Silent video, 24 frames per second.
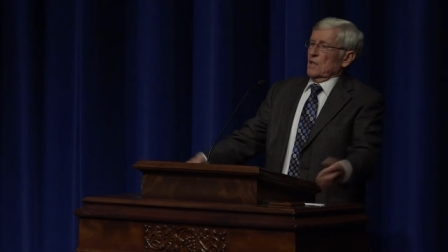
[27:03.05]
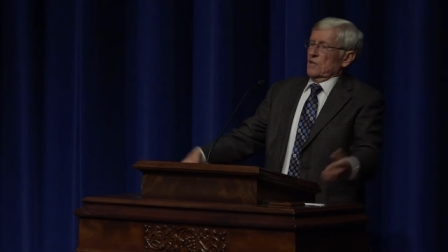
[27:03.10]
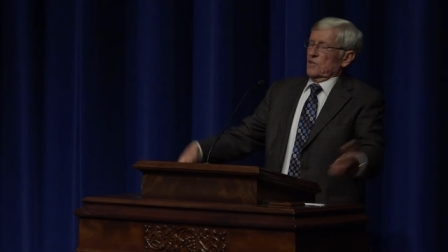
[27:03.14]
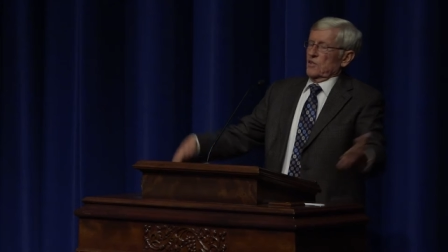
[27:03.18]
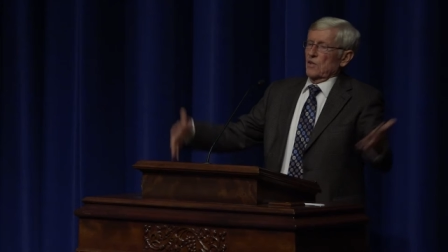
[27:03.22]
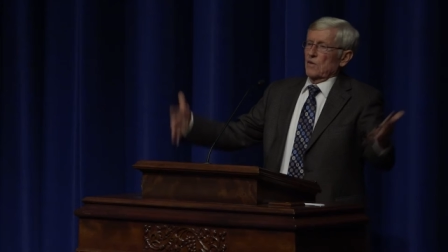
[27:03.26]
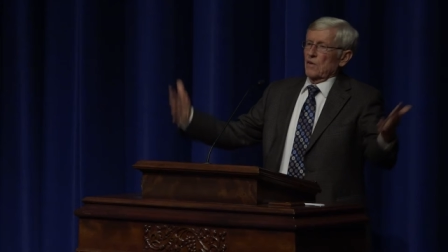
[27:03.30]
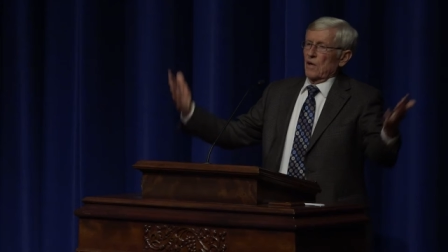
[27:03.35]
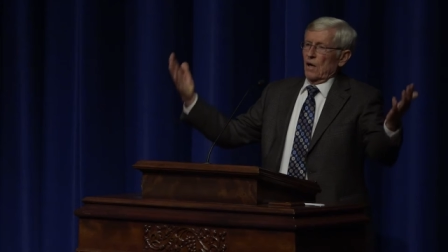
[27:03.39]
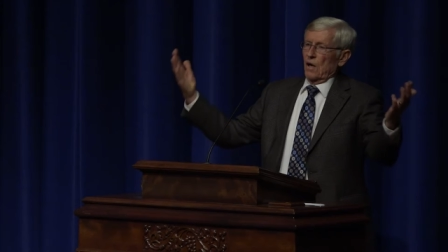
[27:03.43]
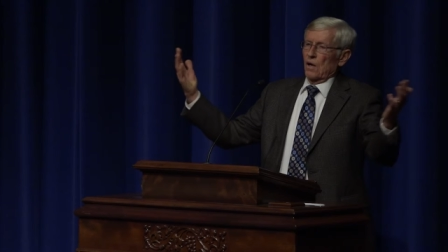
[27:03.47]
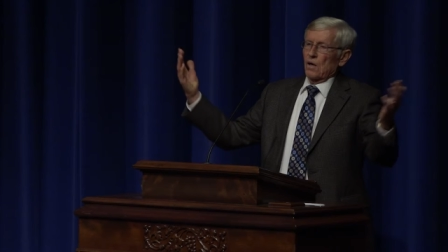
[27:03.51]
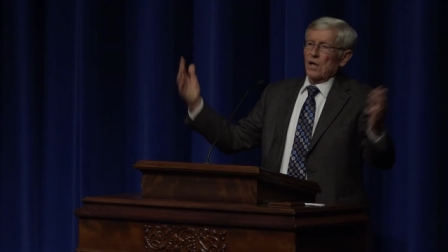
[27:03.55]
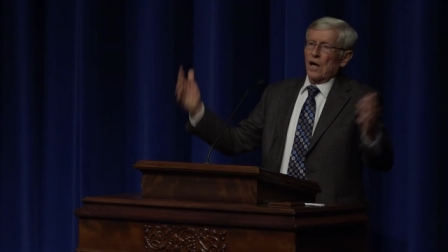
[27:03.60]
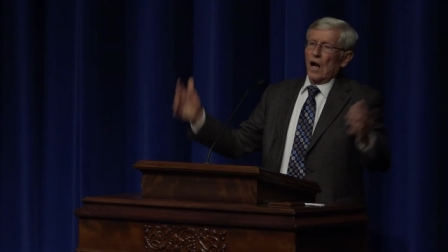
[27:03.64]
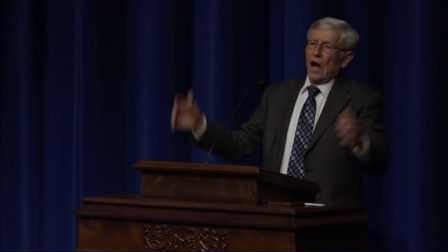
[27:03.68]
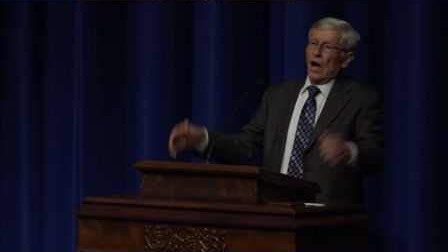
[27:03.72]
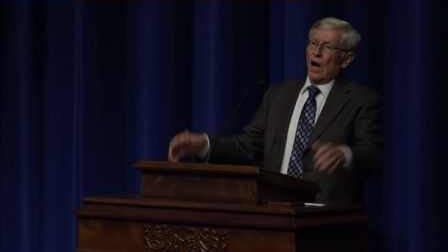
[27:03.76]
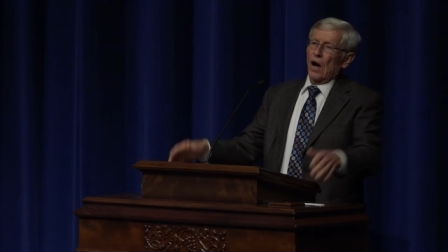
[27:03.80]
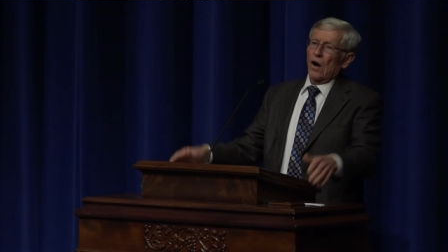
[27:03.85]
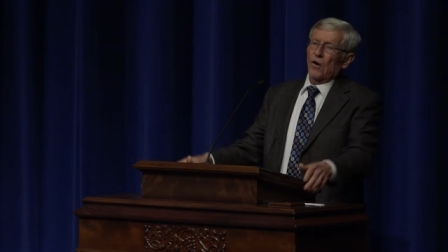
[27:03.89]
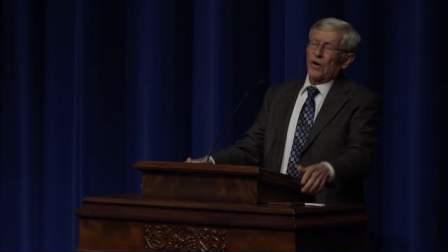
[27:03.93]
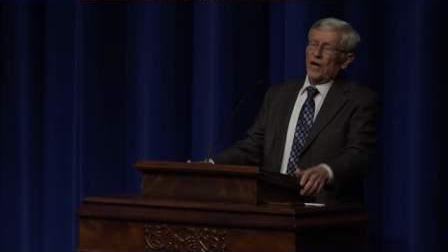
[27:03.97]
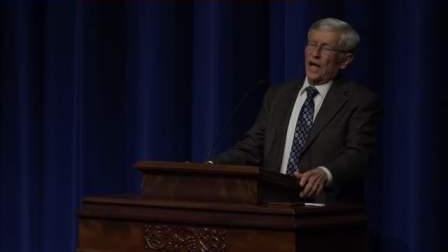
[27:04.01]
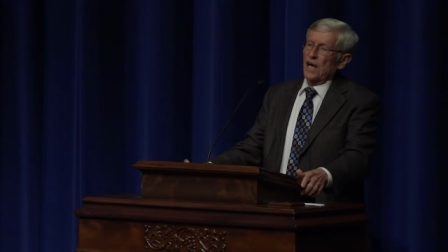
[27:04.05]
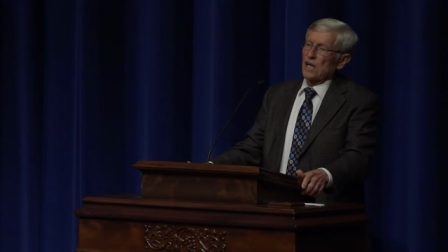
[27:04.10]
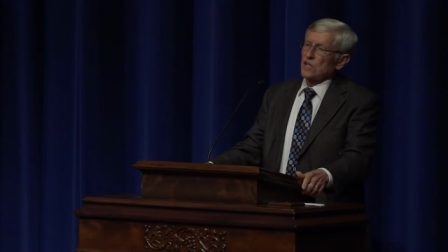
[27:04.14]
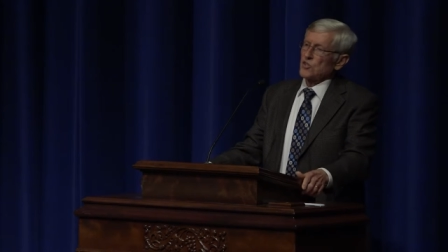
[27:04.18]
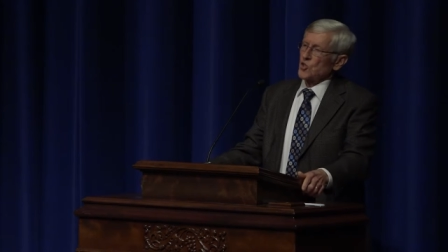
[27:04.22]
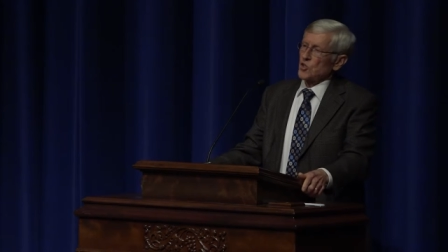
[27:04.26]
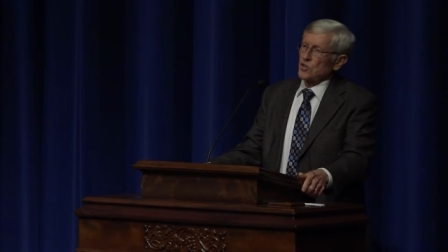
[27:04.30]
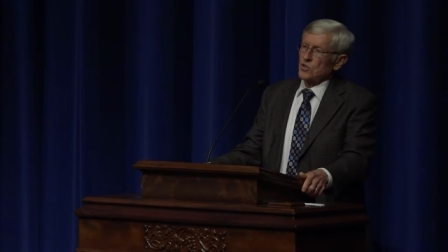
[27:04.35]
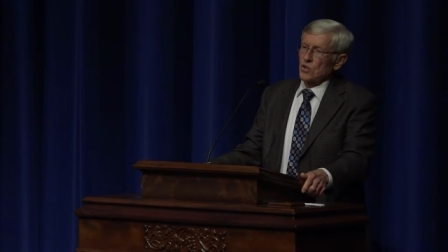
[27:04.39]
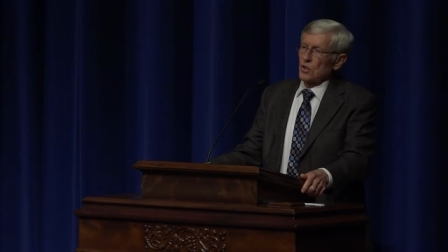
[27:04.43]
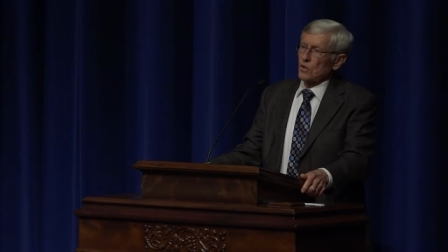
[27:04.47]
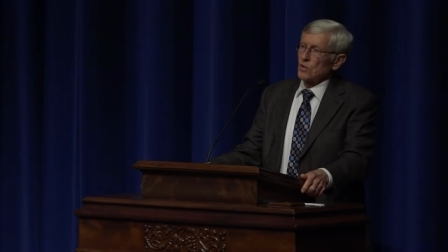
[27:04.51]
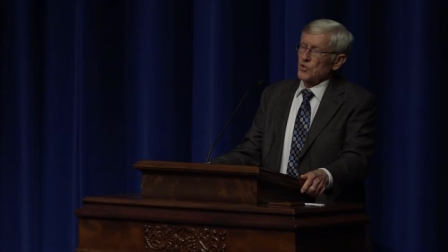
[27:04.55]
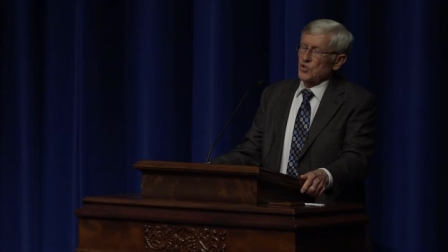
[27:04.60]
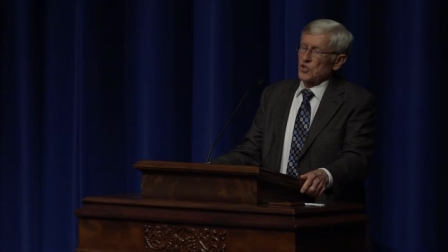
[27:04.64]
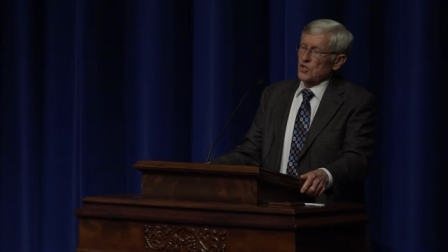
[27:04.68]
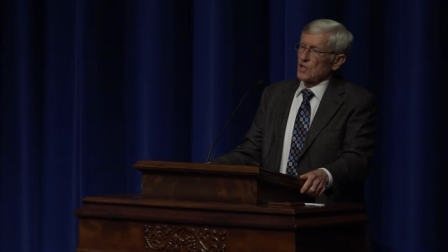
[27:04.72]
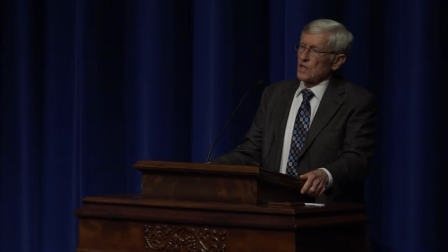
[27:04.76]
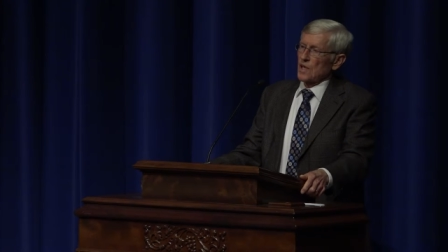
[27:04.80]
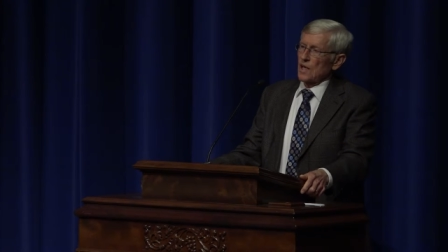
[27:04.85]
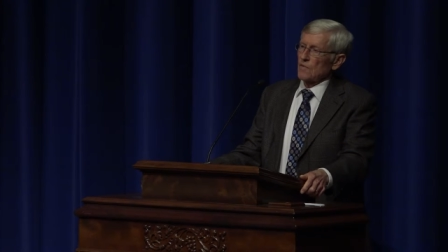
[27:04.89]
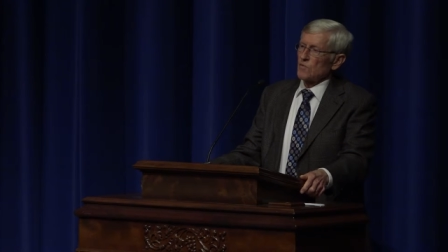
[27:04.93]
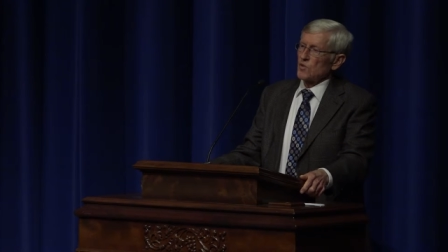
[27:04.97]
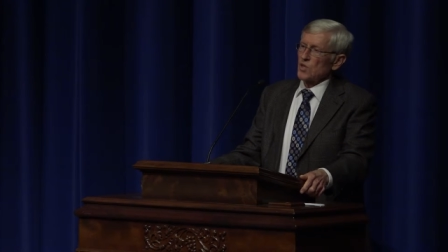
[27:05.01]
you heard all kinds of jokes
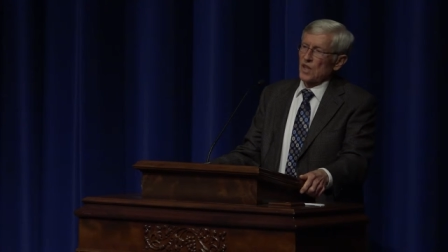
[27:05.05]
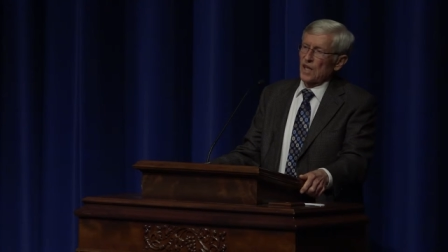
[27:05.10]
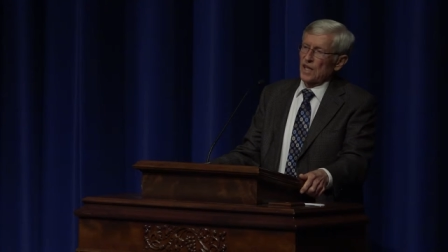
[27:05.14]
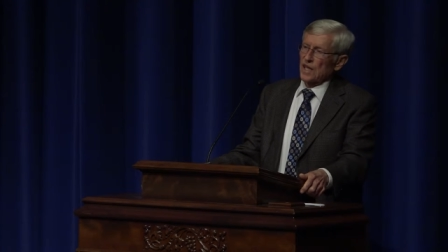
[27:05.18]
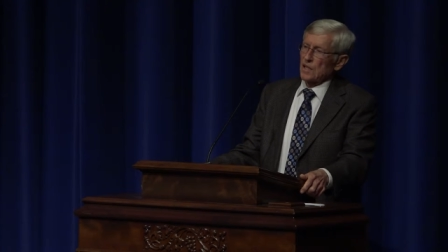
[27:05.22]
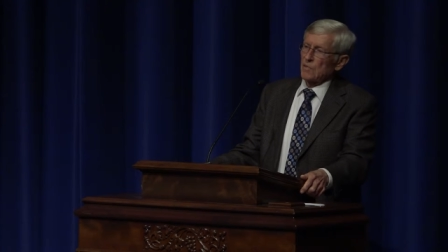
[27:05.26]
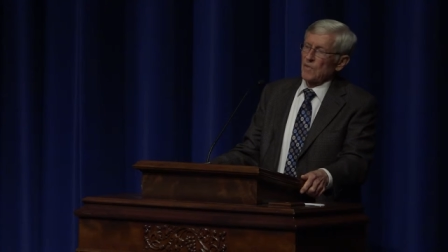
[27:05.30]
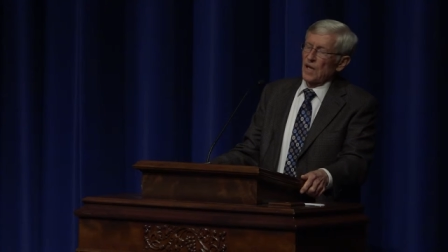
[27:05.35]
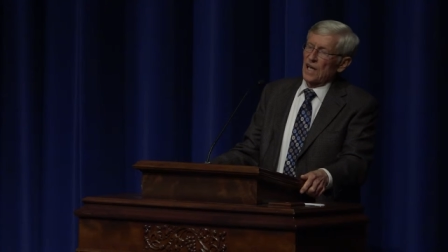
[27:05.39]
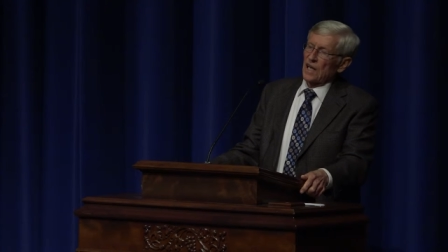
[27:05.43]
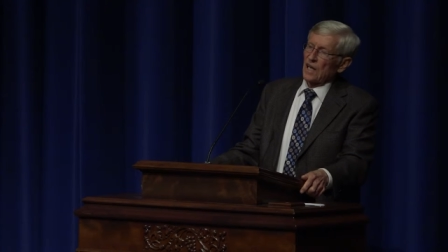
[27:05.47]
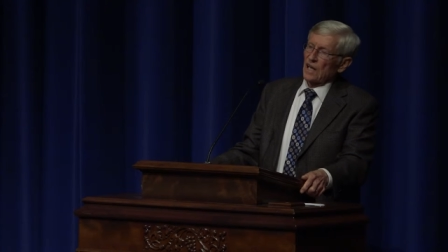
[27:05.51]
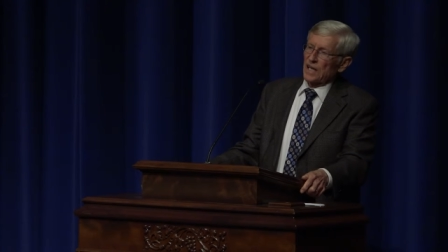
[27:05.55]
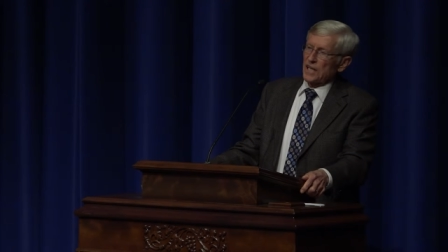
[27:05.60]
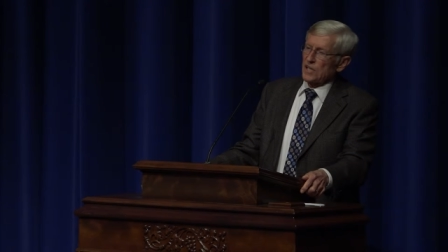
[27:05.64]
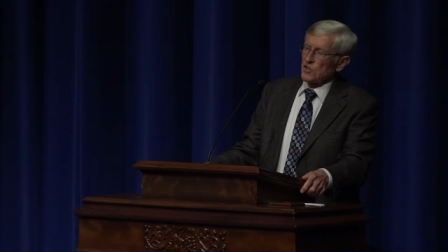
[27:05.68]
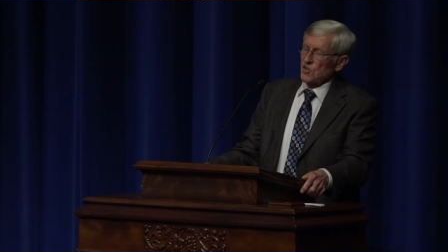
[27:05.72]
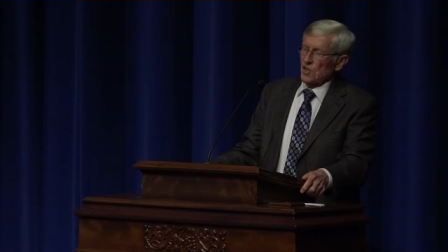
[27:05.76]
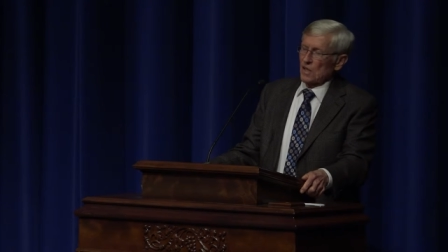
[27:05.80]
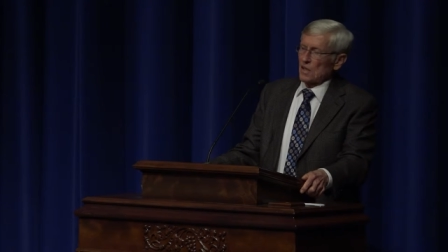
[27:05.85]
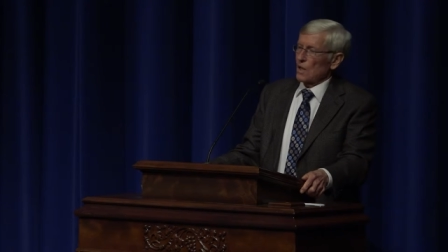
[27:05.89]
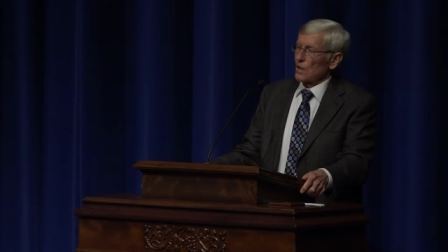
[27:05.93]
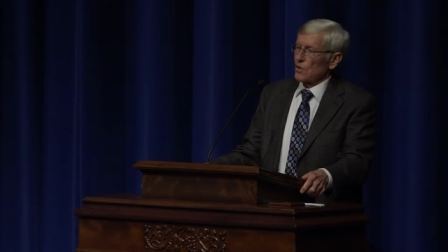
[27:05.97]
and everything about LISA,